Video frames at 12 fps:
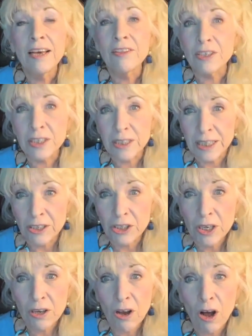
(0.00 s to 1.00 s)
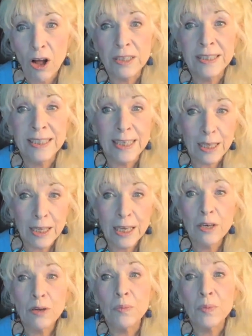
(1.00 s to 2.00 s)
there's a teaching called
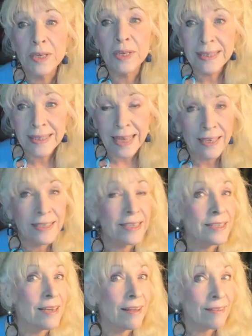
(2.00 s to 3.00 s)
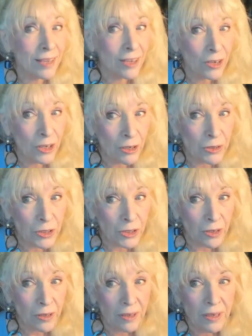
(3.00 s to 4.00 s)
Dealing with Satan the
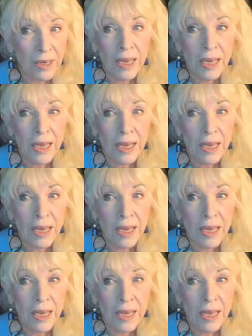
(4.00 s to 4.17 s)
Accuser,